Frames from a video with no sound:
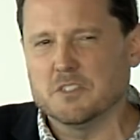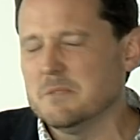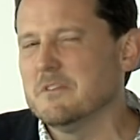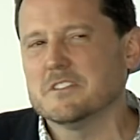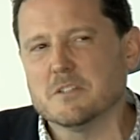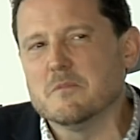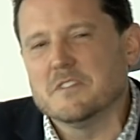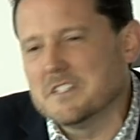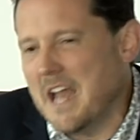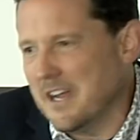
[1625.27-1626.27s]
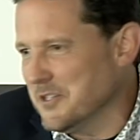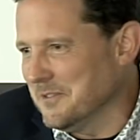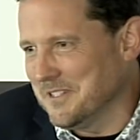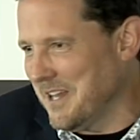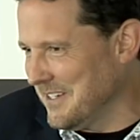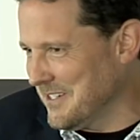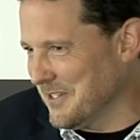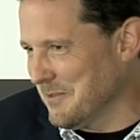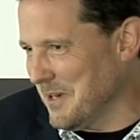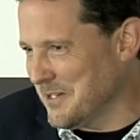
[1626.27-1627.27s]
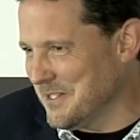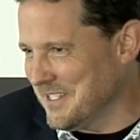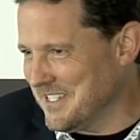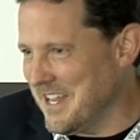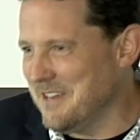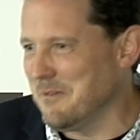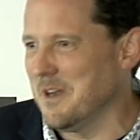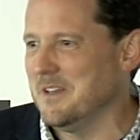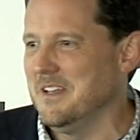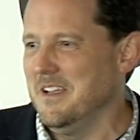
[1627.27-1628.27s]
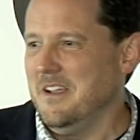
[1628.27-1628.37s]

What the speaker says: Some of it's national. It's not necessarily Washington State, right?